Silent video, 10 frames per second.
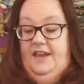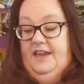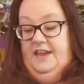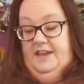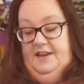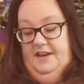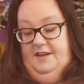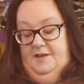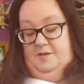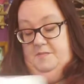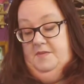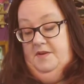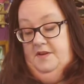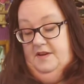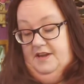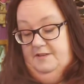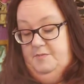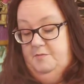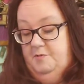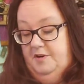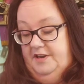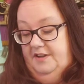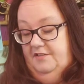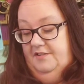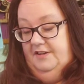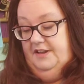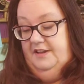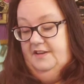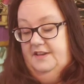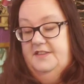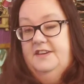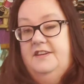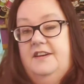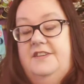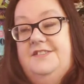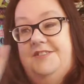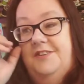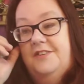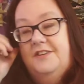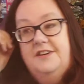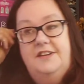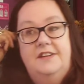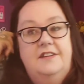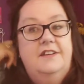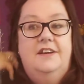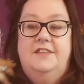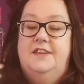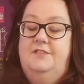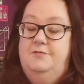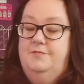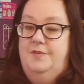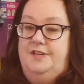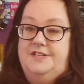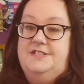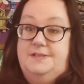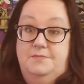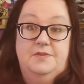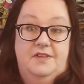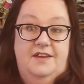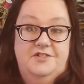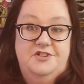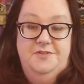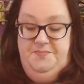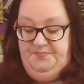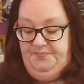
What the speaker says: And I've been working on it. I think I started it in December last year.